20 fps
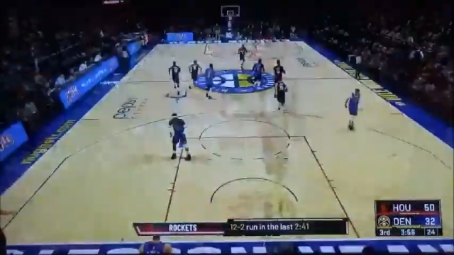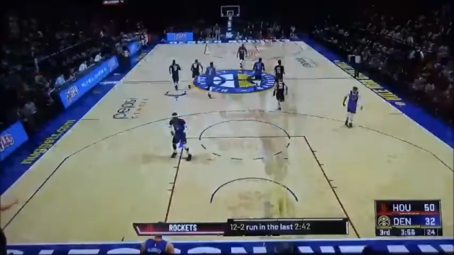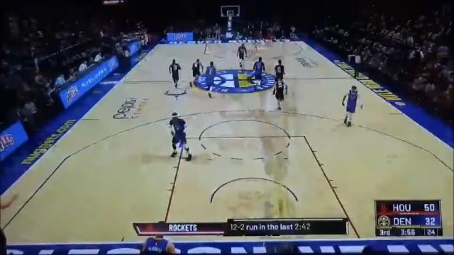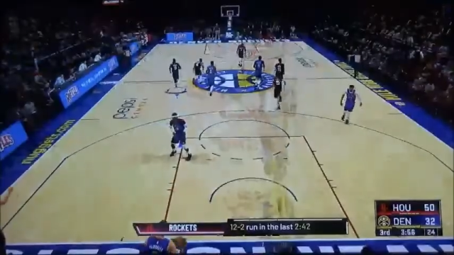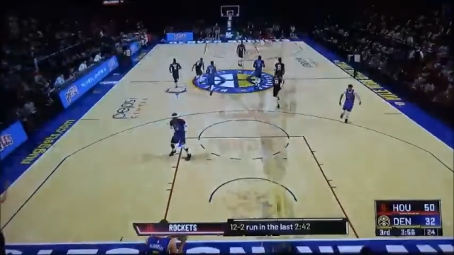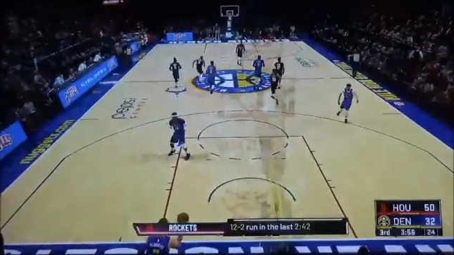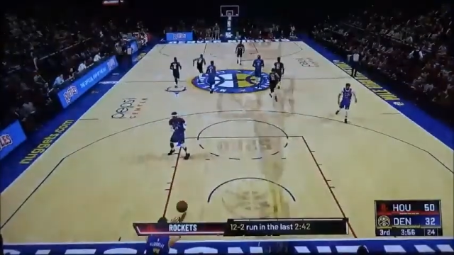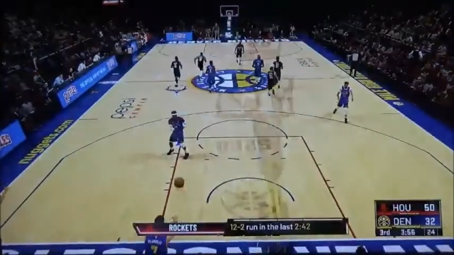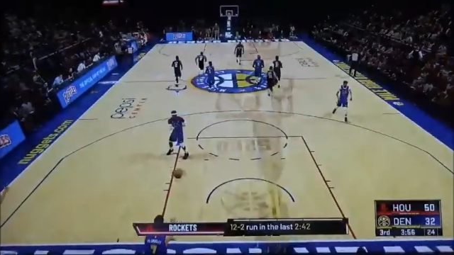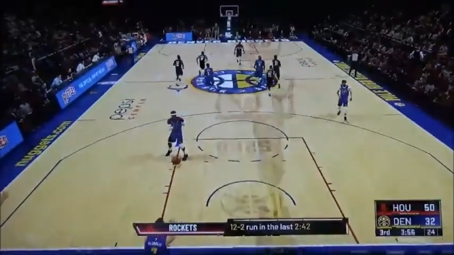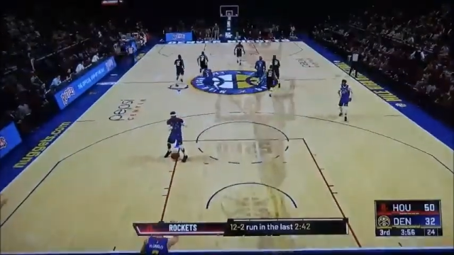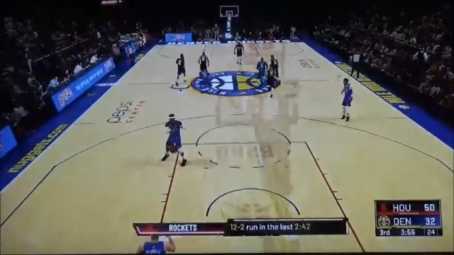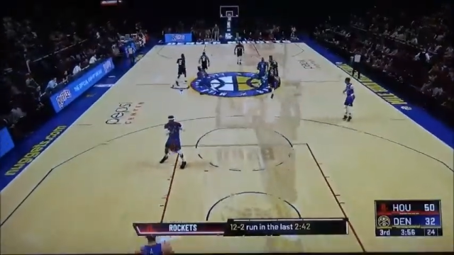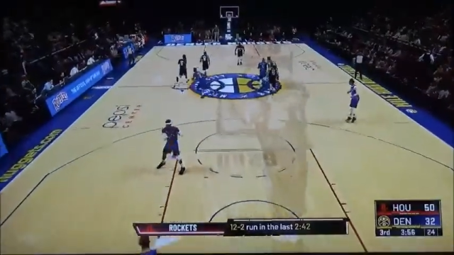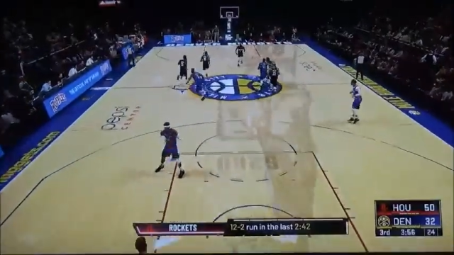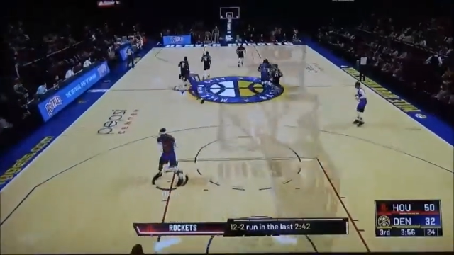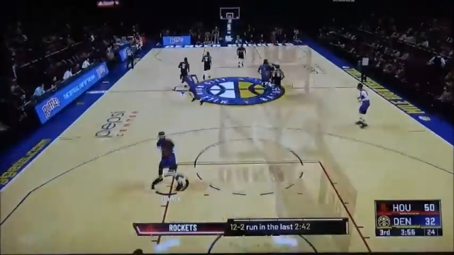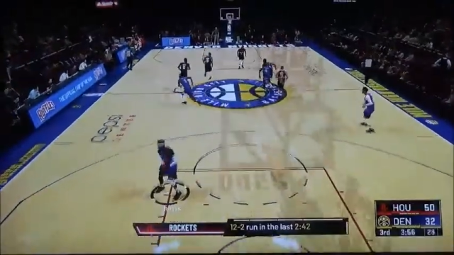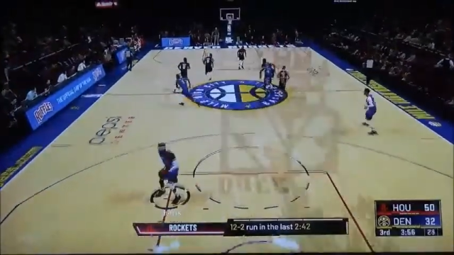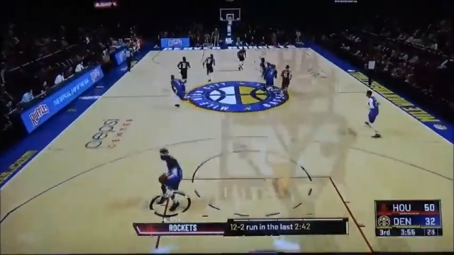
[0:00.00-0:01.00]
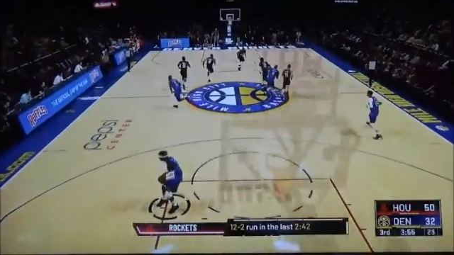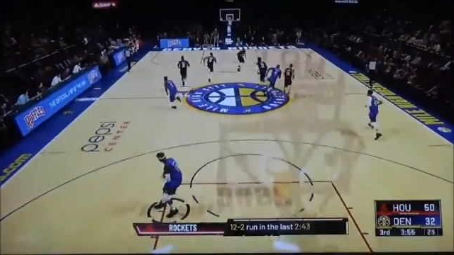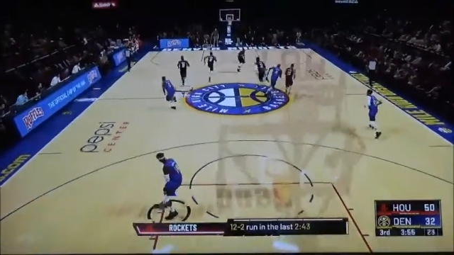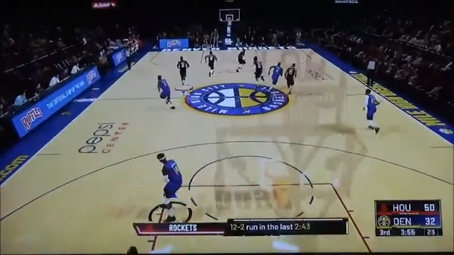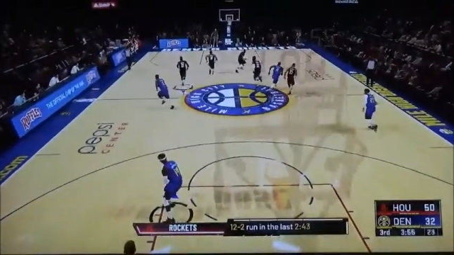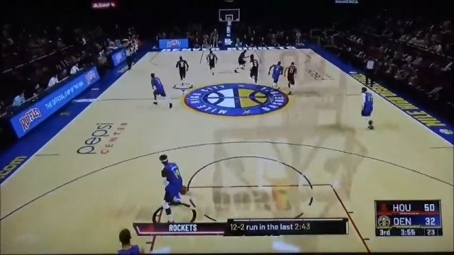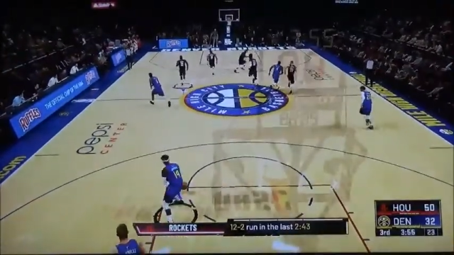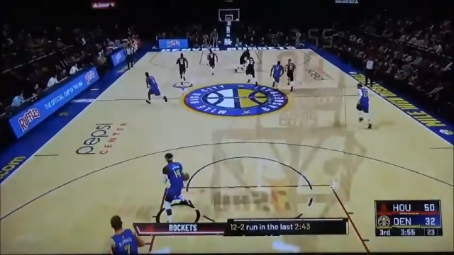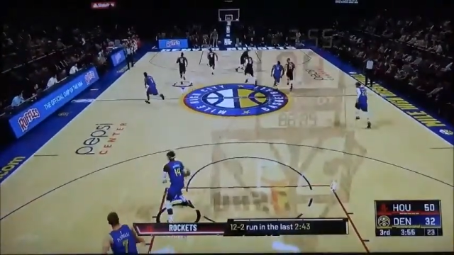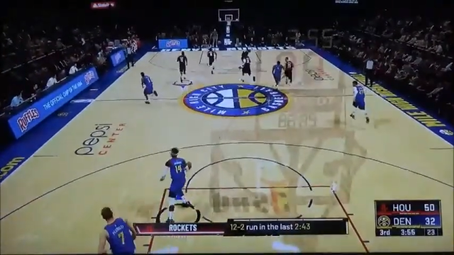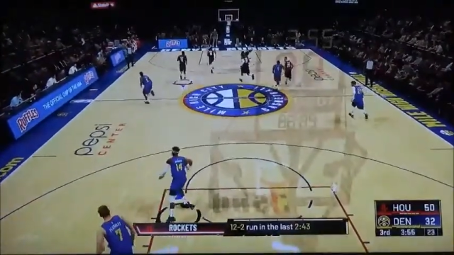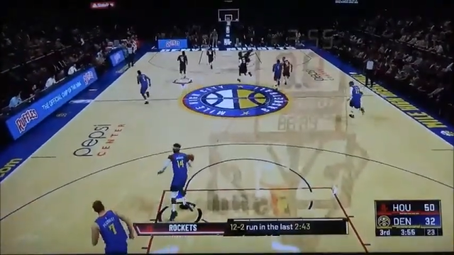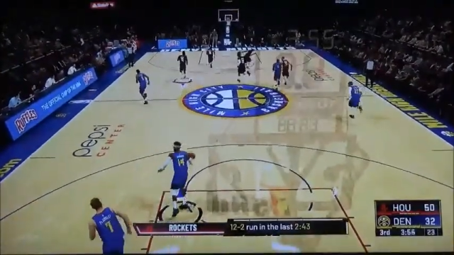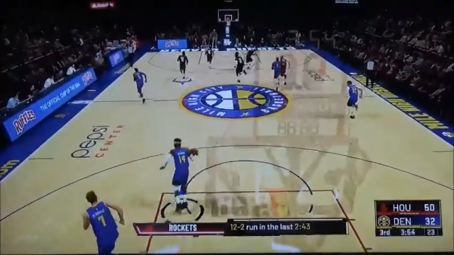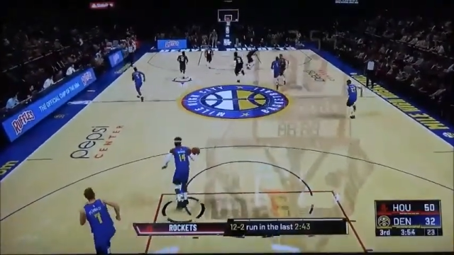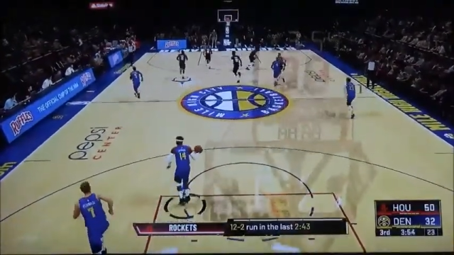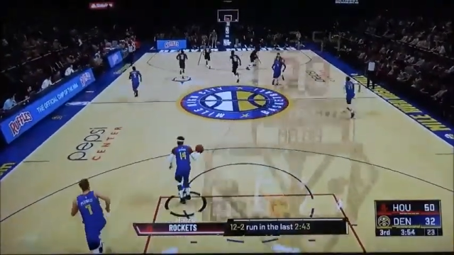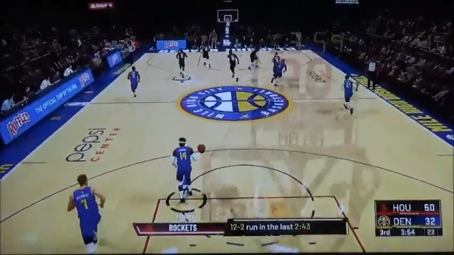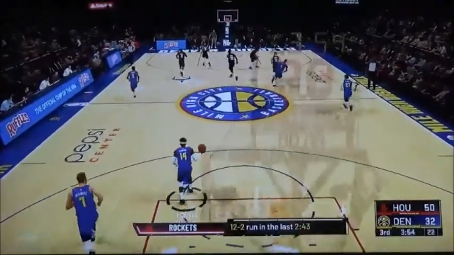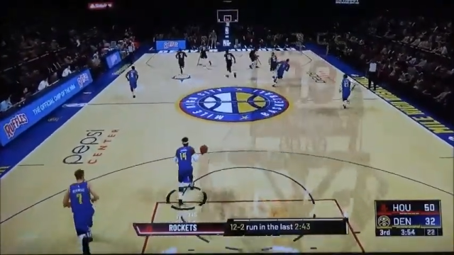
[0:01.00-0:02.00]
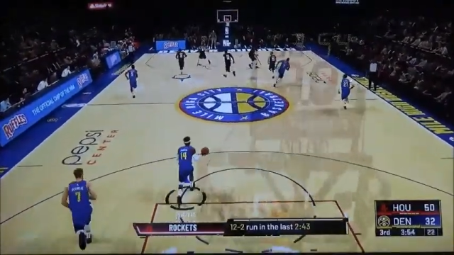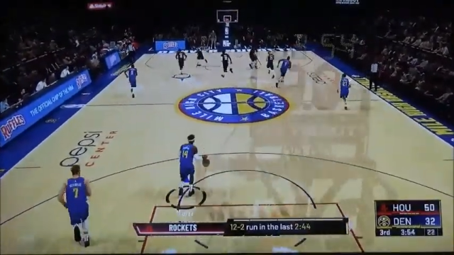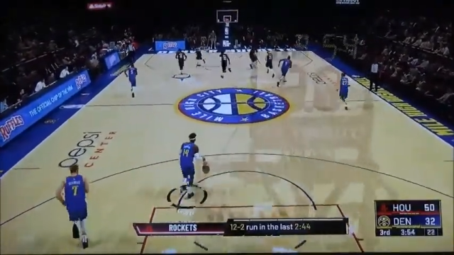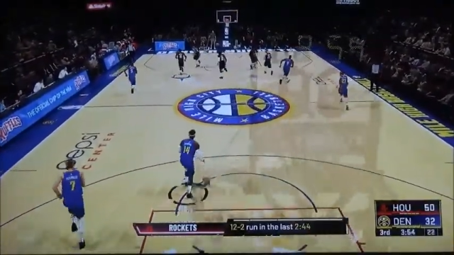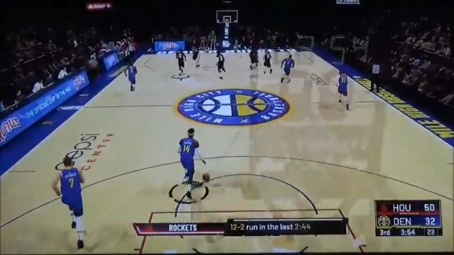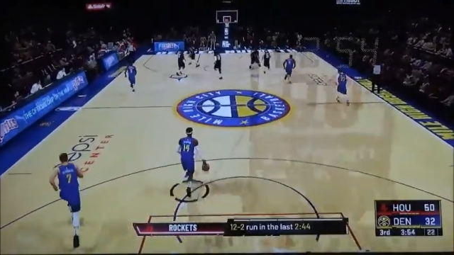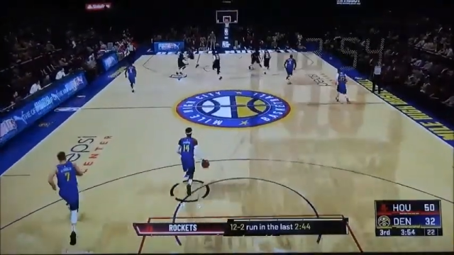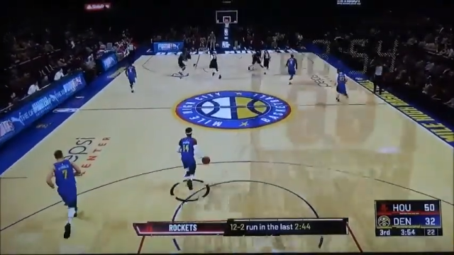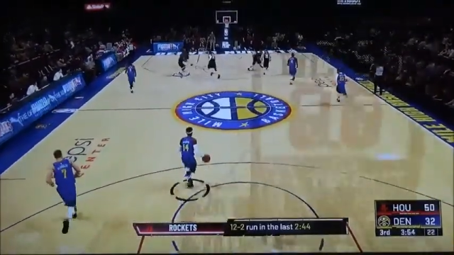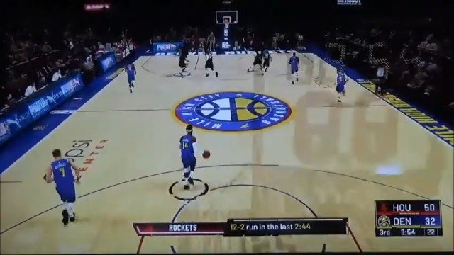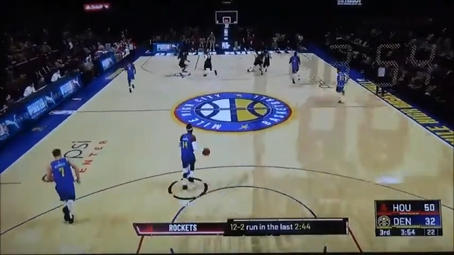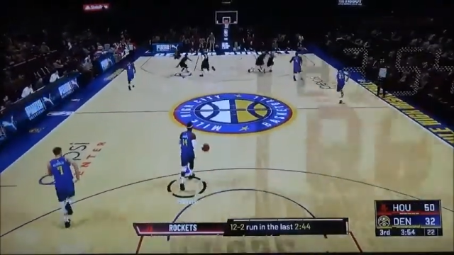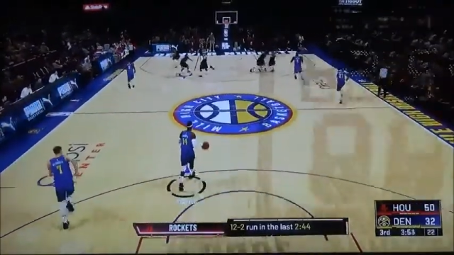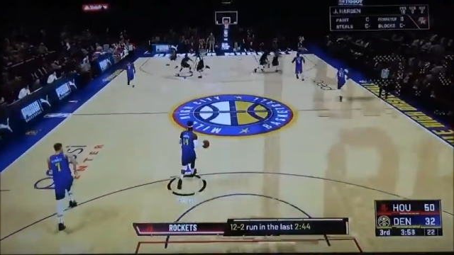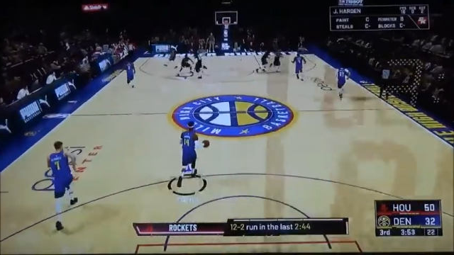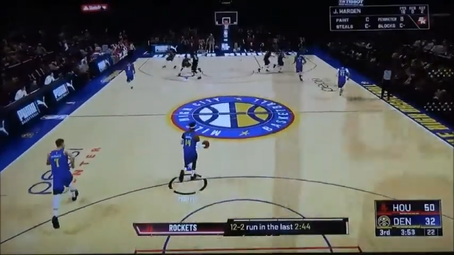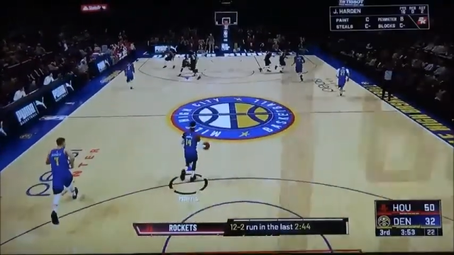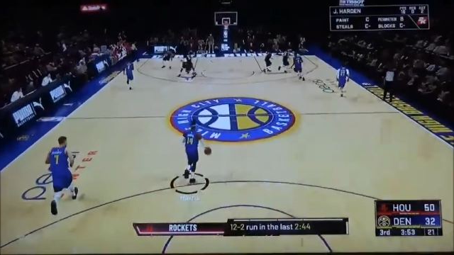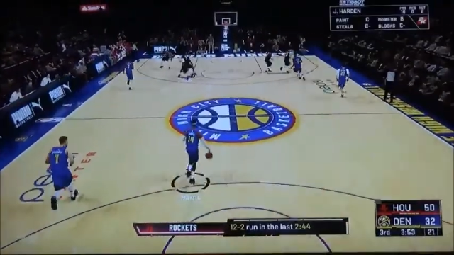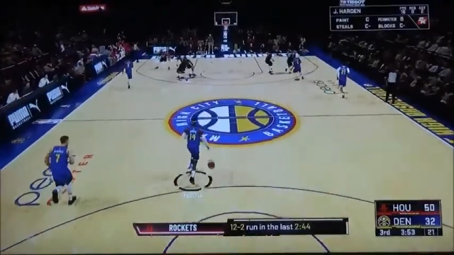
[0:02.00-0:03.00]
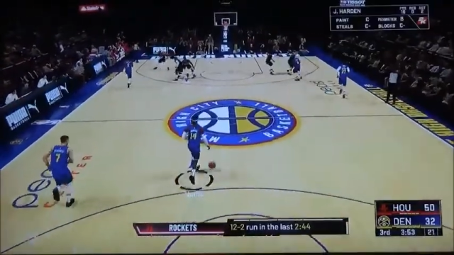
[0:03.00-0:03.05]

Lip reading: [unreadable: no face in view]